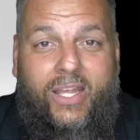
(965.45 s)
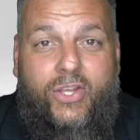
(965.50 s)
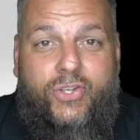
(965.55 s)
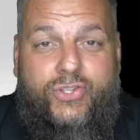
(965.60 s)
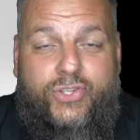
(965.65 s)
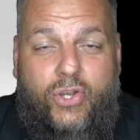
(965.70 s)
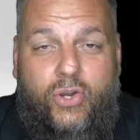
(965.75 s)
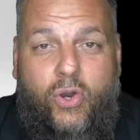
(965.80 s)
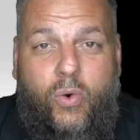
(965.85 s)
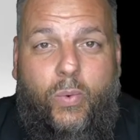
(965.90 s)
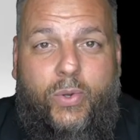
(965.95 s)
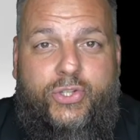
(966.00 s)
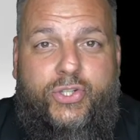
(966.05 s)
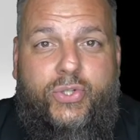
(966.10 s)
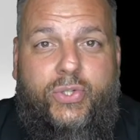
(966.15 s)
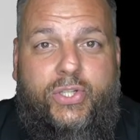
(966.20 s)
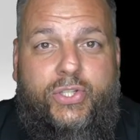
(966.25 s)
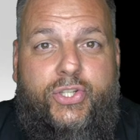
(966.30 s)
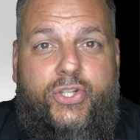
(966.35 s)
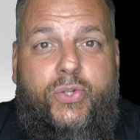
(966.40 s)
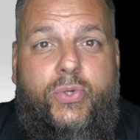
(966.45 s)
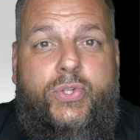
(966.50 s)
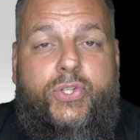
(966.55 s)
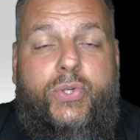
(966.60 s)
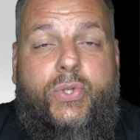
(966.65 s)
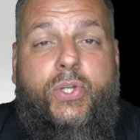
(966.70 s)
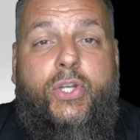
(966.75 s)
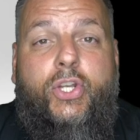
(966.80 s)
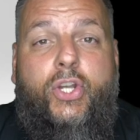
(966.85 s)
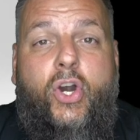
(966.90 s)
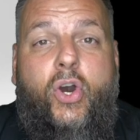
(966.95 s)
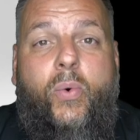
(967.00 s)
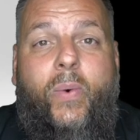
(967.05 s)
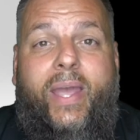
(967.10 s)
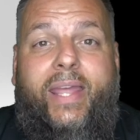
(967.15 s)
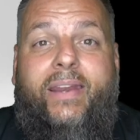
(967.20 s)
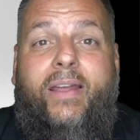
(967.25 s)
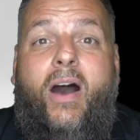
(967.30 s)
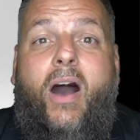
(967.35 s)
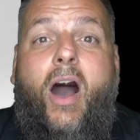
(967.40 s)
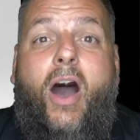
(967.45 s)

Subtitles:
So what you can do is you can go in,